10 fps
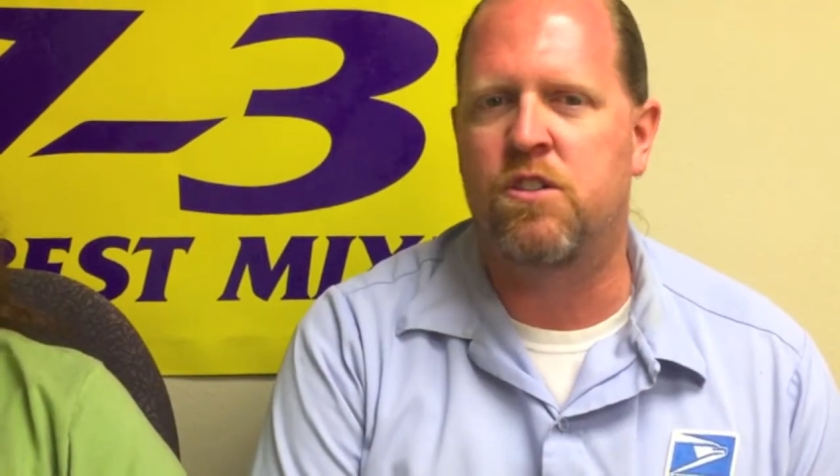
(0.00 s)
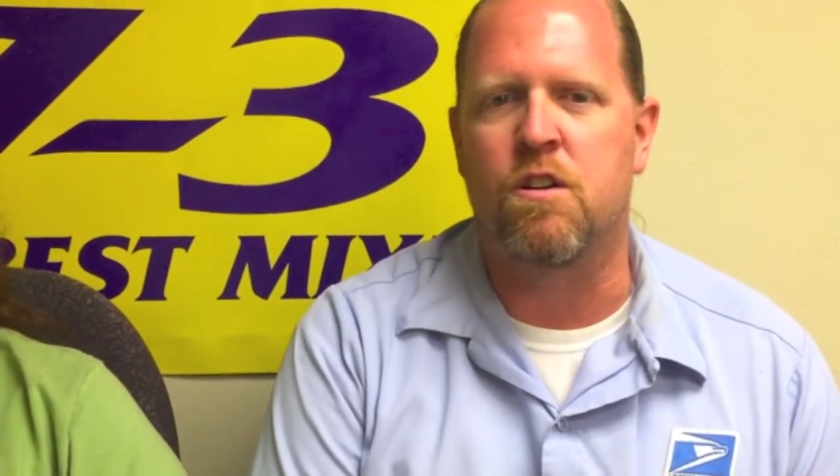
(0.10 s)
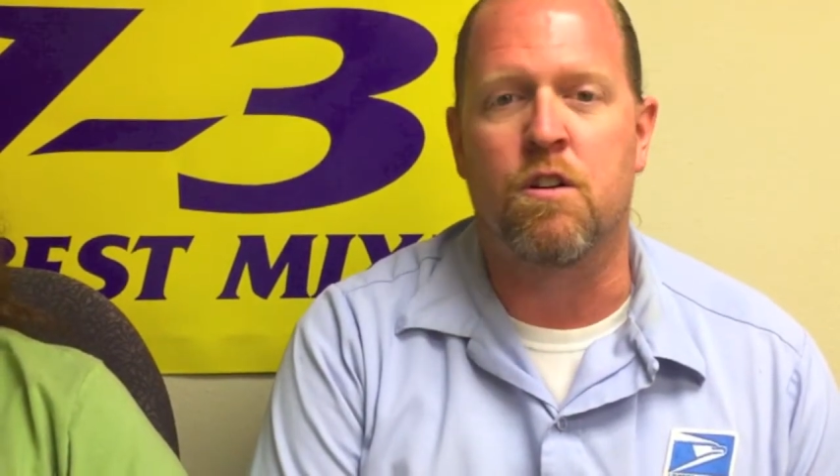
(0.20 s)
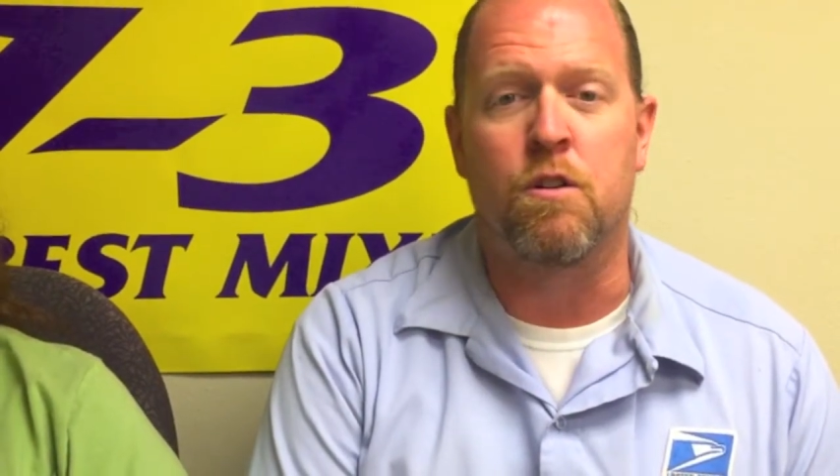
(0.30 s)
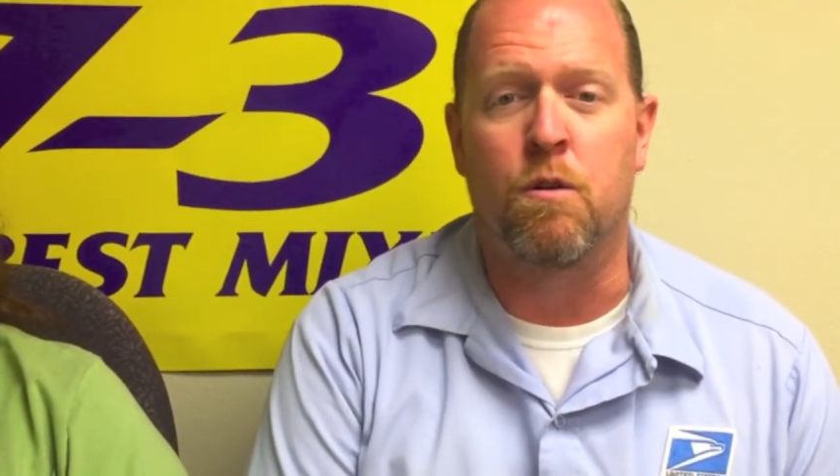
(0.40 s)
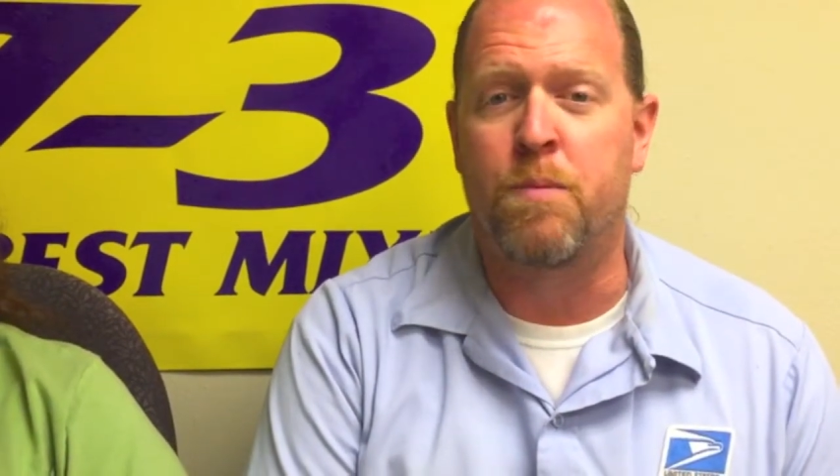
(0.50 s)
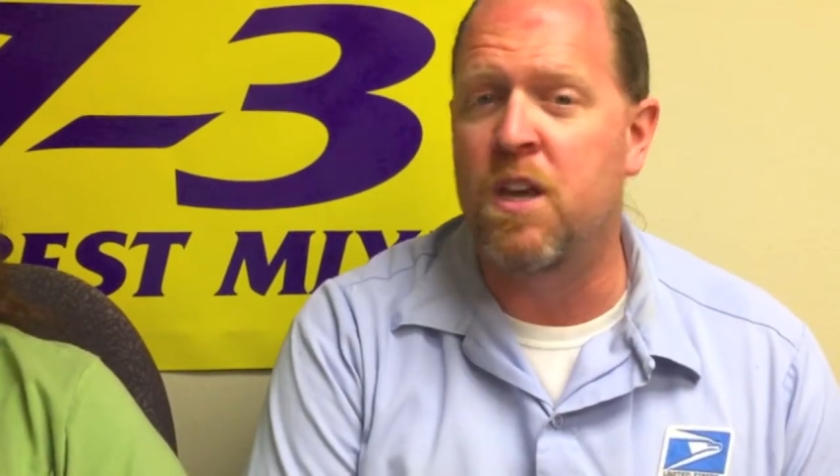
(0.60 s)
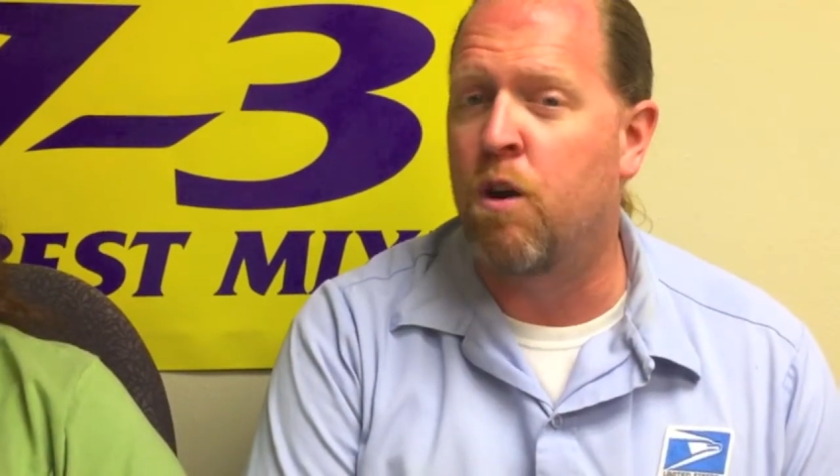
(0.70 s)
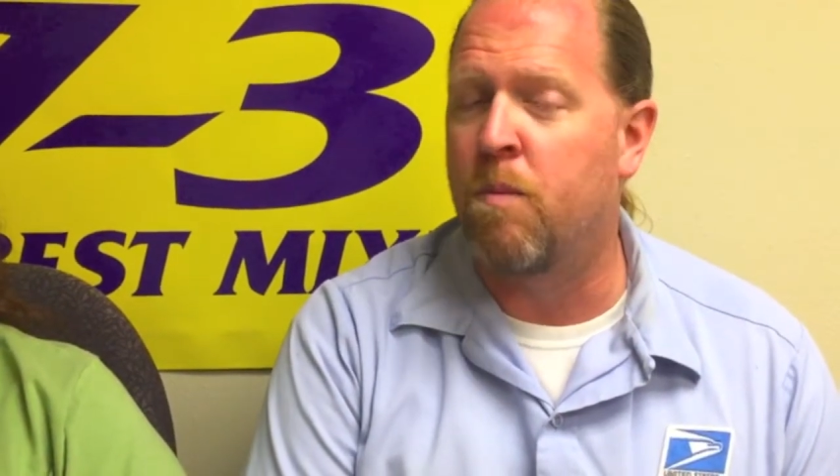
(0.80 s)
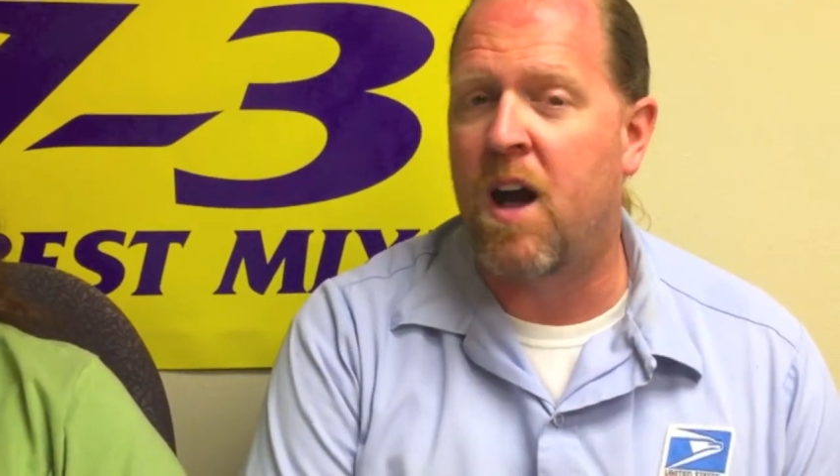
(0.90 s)
your, your P
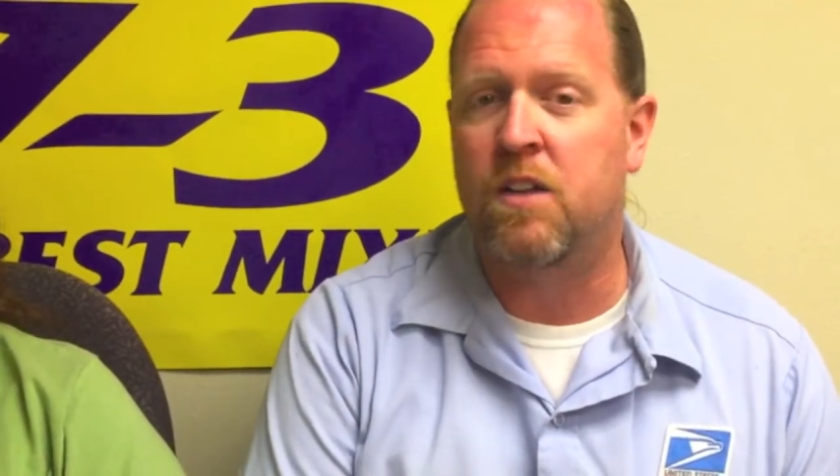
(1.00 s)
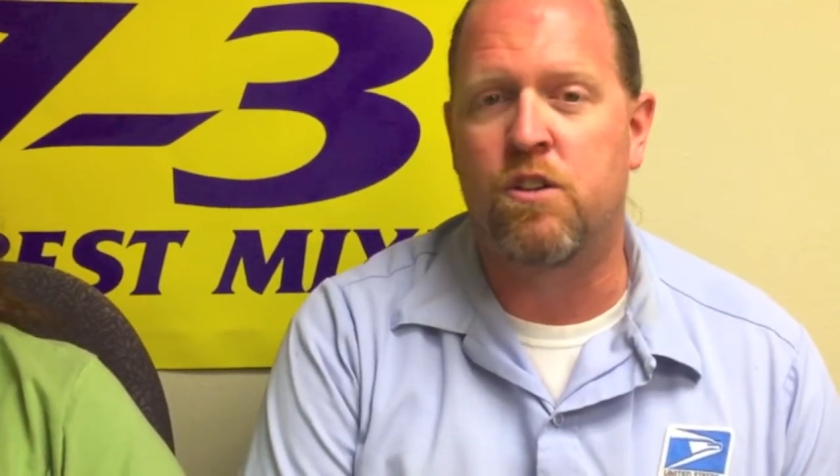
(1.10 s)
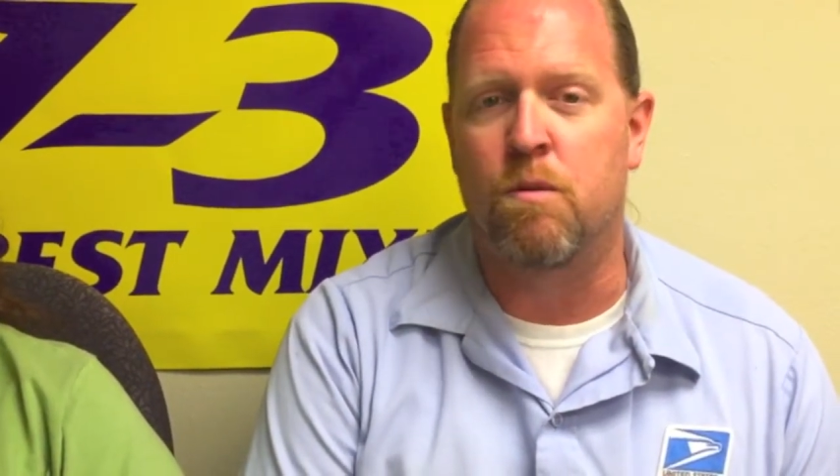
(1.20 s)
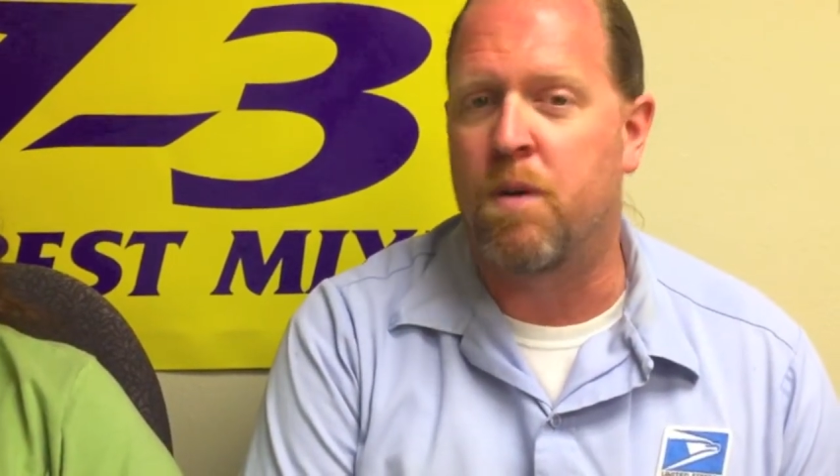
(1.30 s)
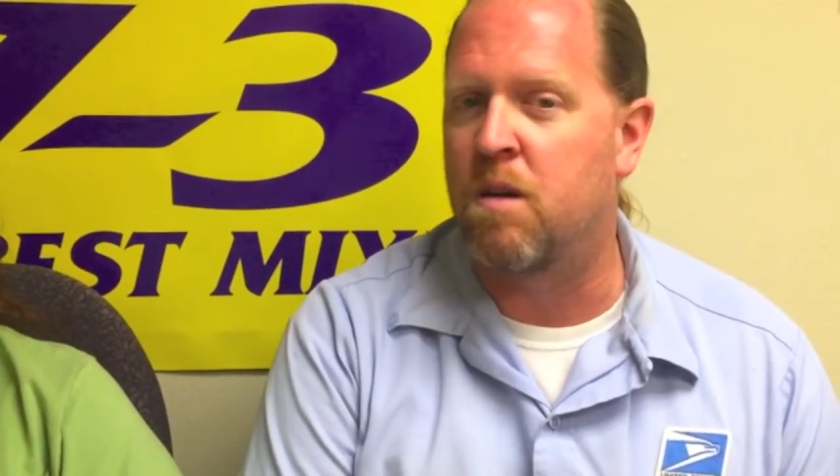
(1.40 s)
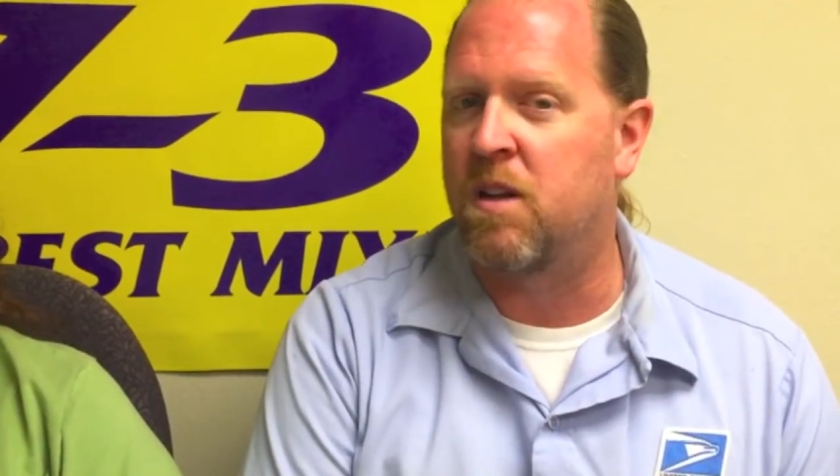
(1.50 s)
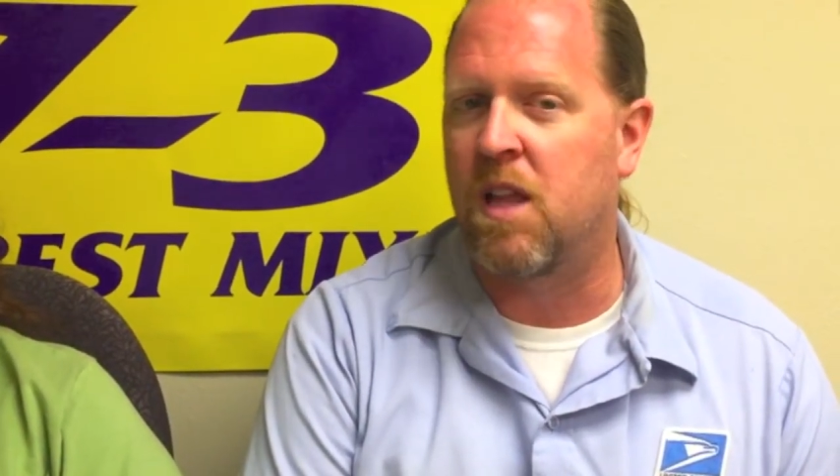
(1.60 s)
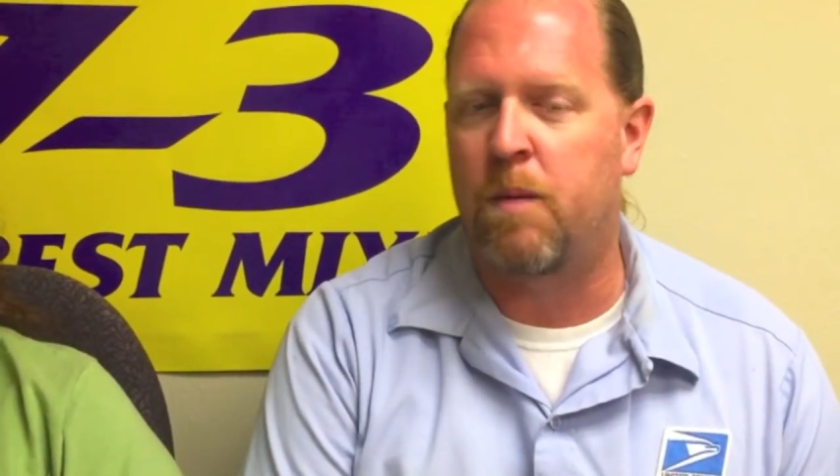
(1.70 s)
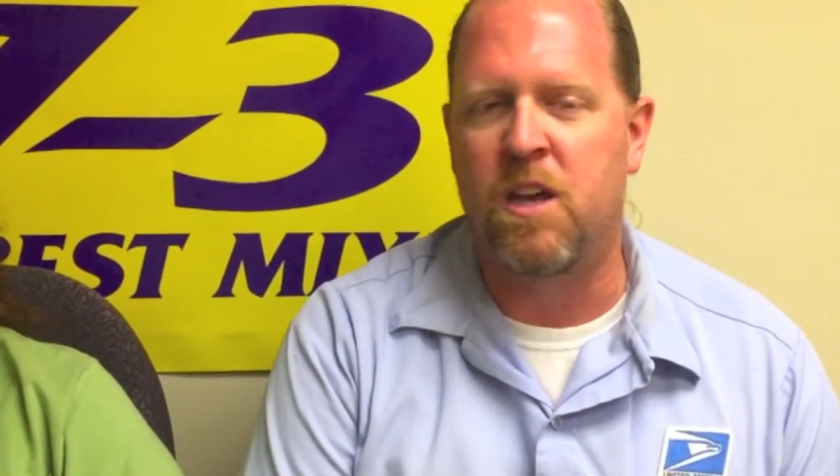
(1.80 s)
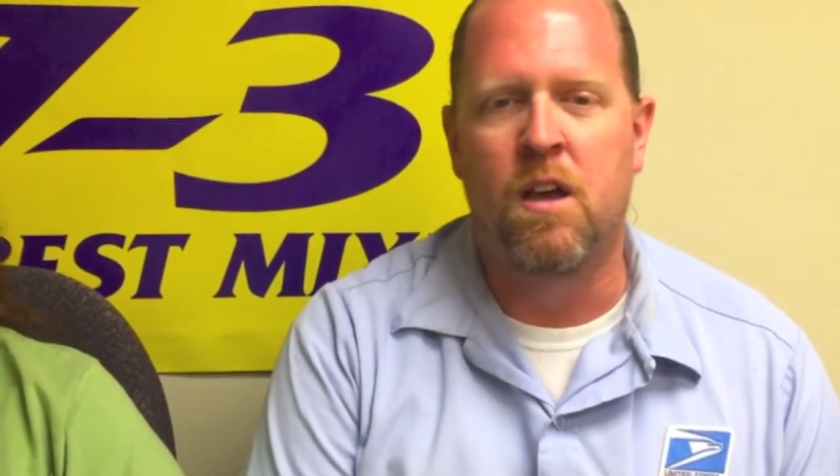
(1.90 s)
O box, your apartment
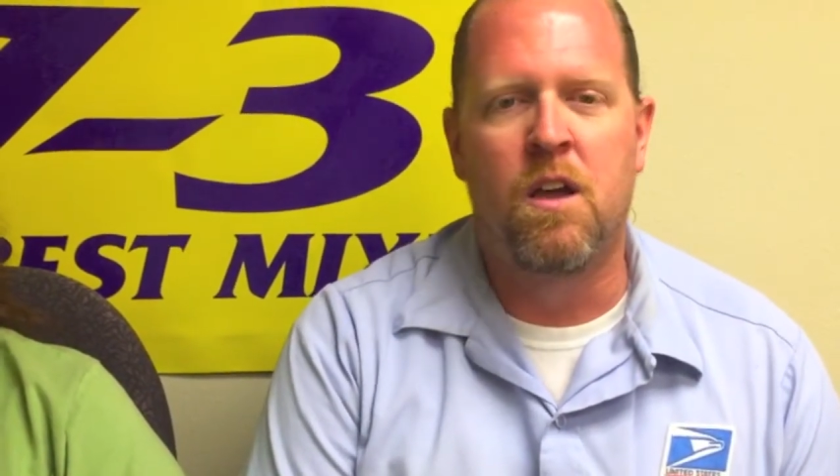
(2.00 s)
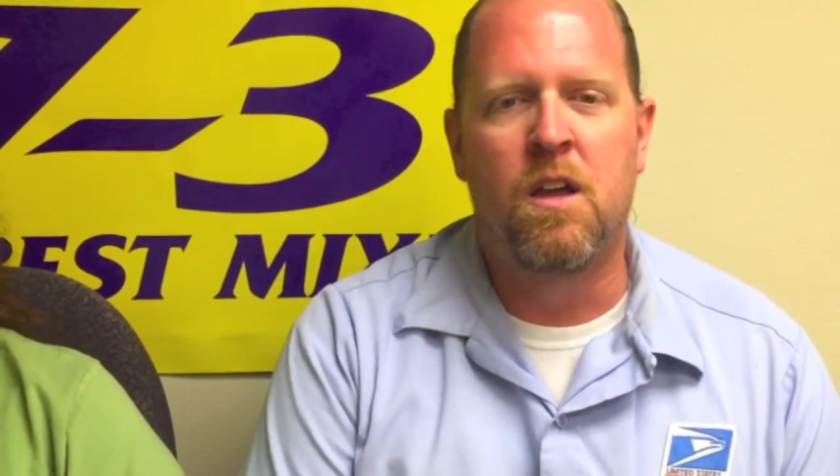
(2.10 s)
lobby,